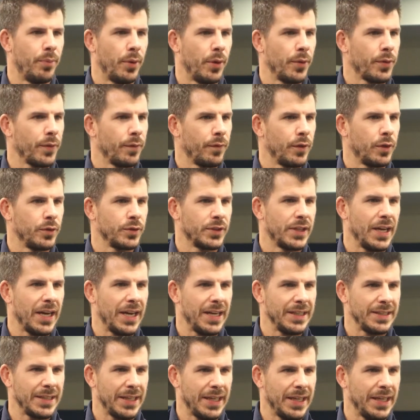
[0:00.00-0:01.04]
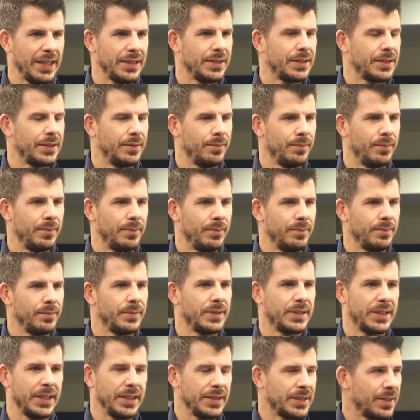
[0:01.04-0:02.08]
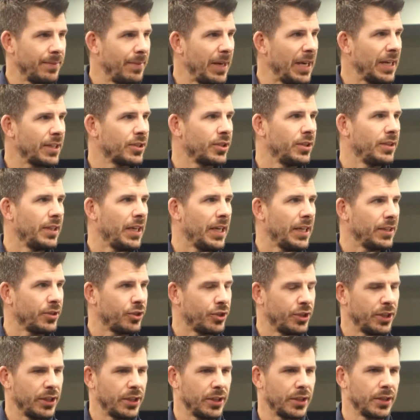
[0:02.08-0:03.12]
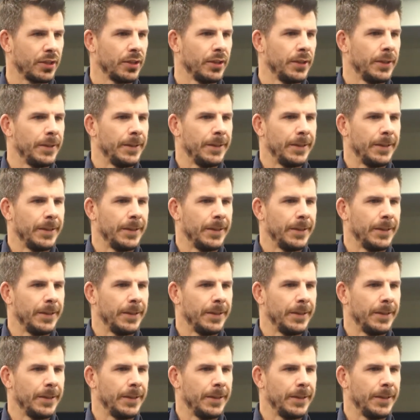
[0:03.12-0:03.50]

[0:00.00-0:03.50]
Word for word: both of those guys had some, seen some action last year.